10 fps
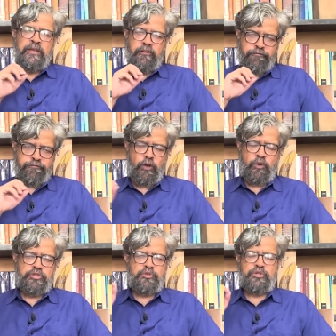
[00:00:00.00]

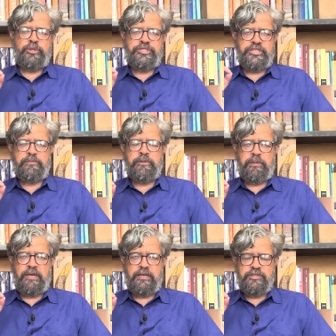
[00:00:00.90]
flows to sewage treatment
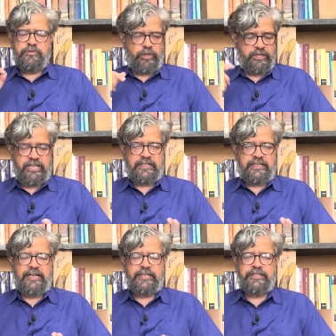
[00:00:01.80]
plants where they are
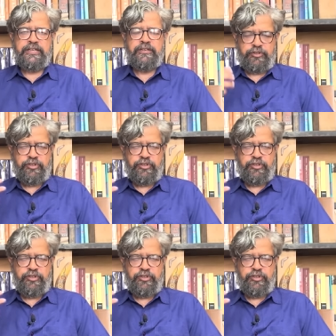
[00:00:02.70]
collected,